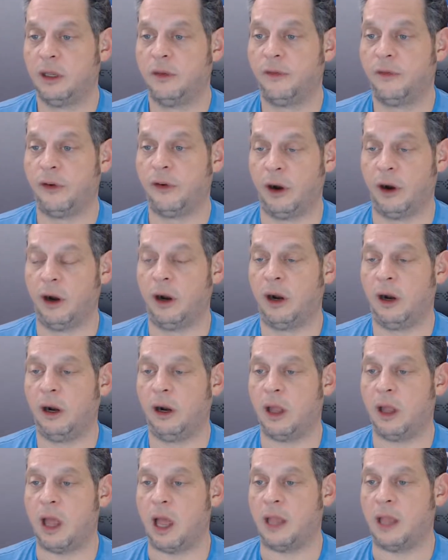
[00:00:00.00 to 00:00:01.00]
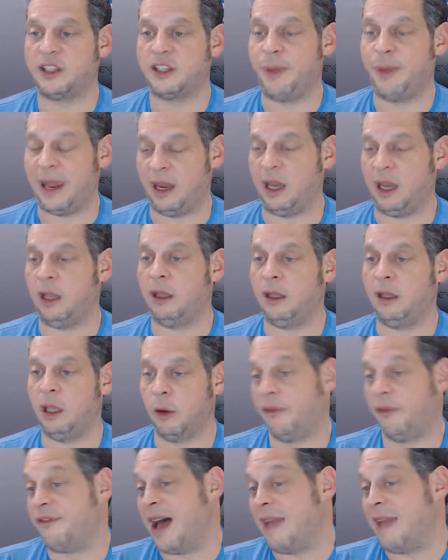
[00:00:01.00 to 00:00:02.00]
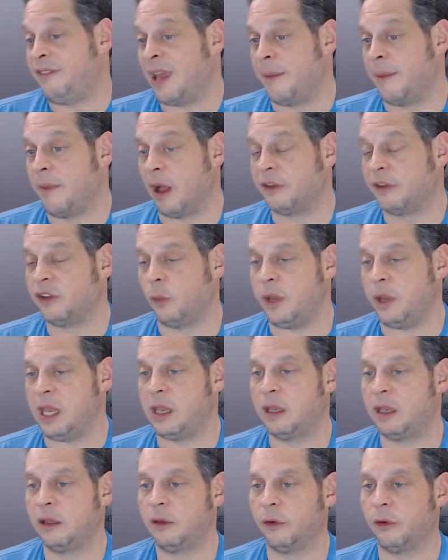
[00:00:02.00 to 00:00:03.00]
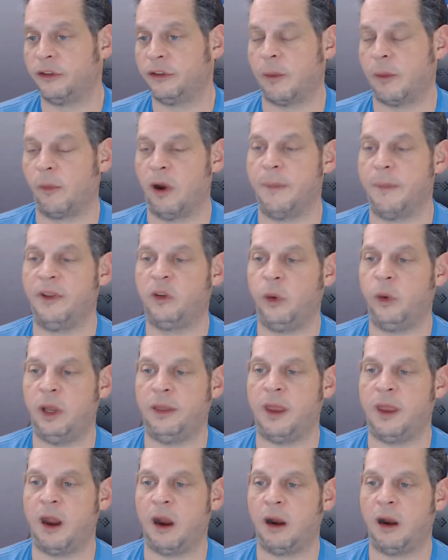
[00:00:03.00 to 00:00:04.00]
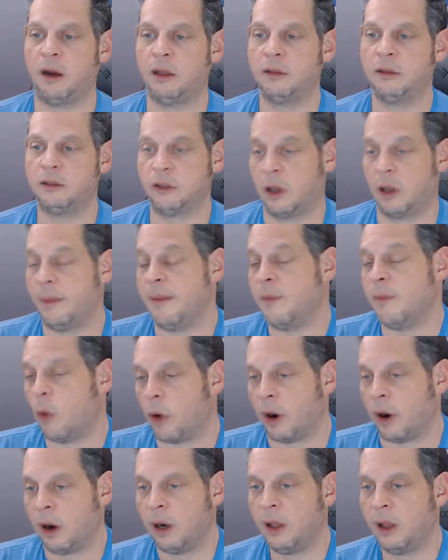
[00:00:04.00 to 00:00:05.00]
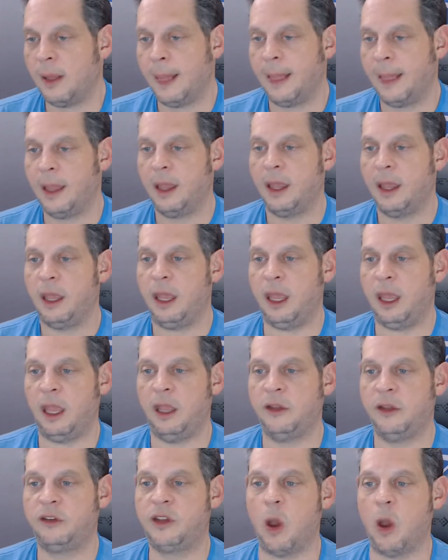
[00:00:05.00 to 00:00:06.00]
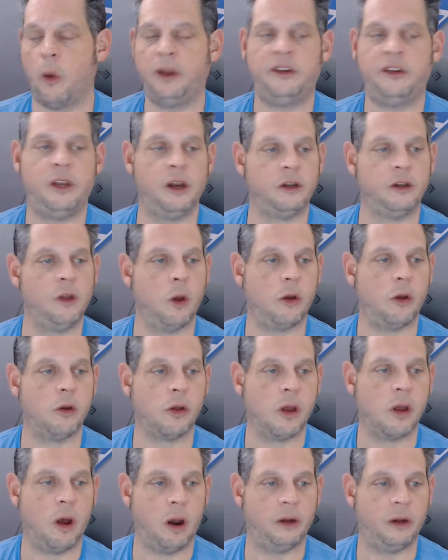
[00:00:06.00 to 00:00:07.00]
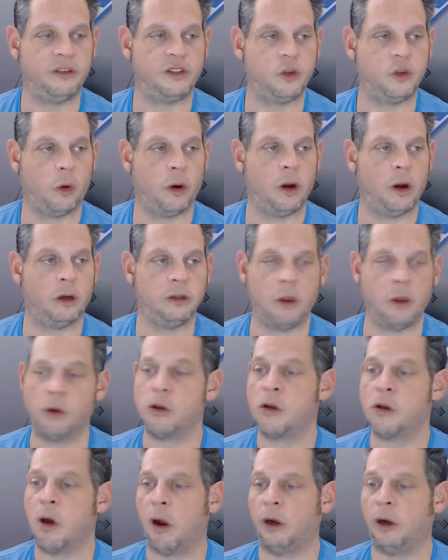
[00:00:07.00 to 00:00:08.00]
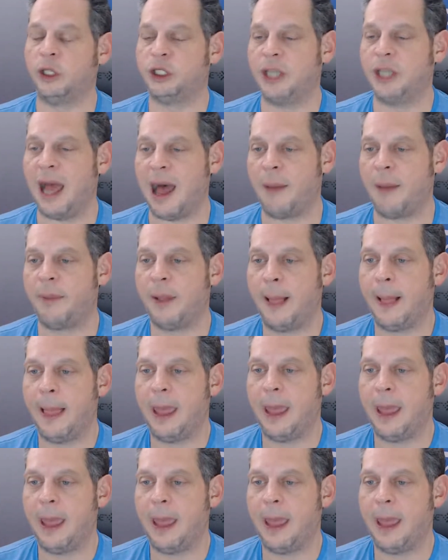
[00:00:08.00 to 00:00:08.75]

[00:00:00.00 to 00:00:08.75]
for spending, $5-10 a week or somewhere in between there, a little bit more, is going to your local card store or local card shop